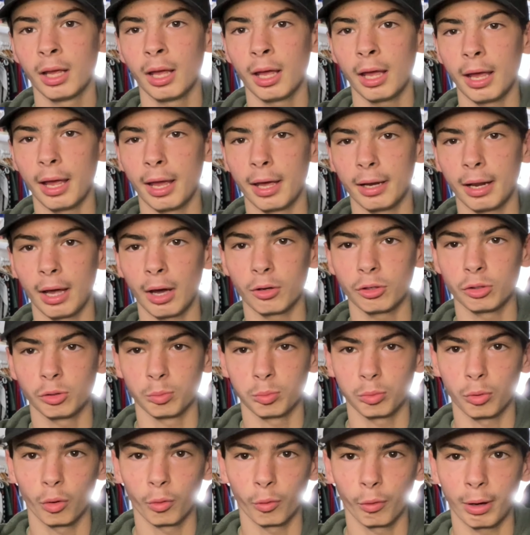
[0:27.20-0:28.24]
and how to
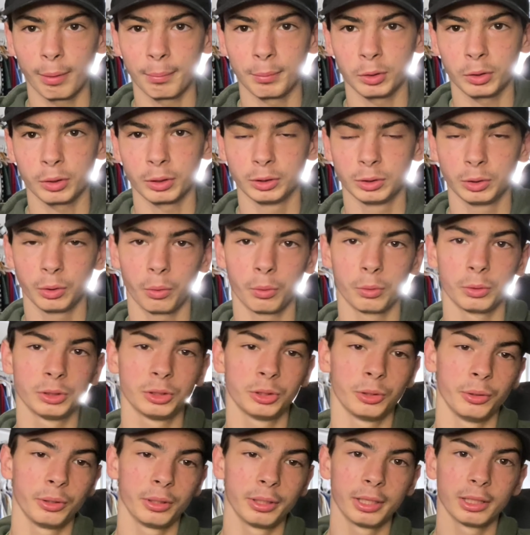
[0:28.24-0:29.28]
program your controller so you
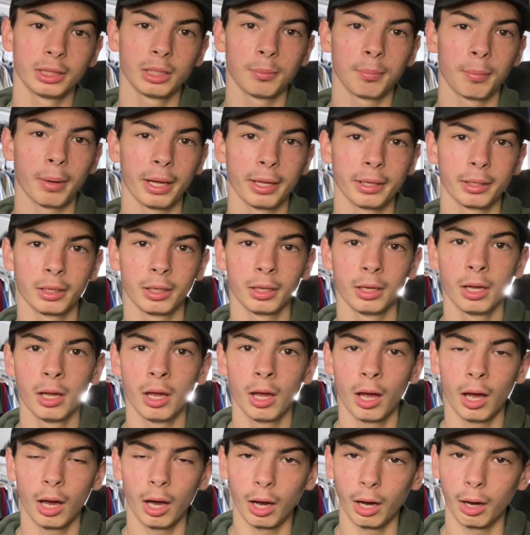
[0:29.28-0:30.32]
can get the bike
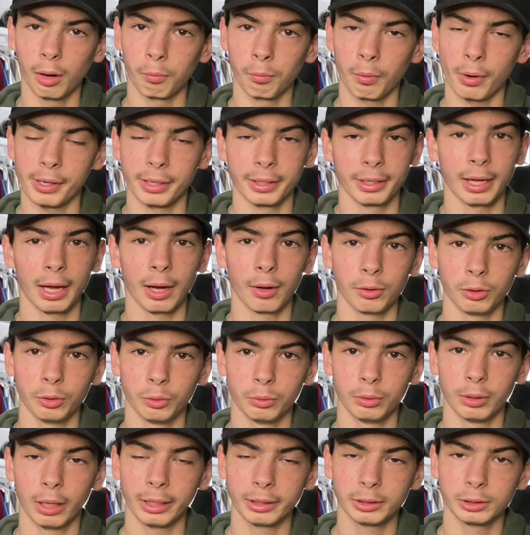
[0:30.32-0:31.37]
running how you'd
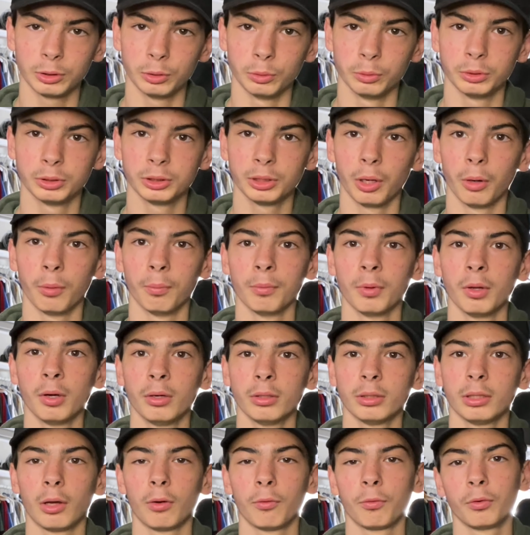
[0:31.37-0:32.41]
like to. So
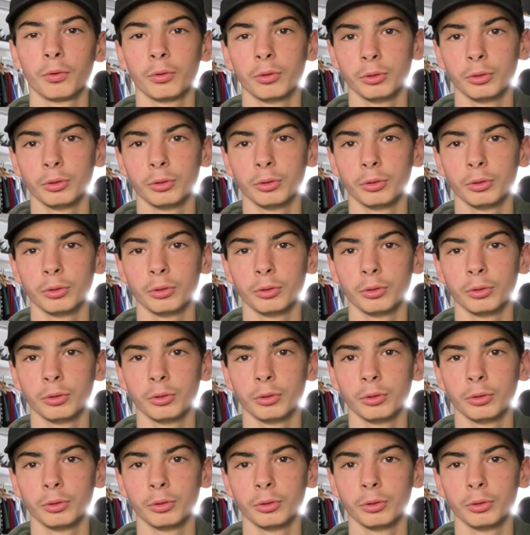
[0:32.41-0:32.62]
without further